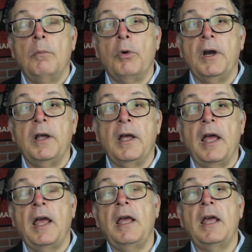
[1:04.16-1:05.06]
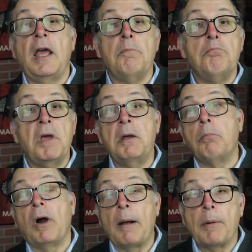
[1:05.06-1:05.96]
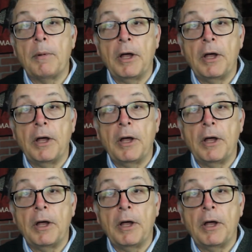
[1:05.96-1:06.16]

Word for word: bring a big problem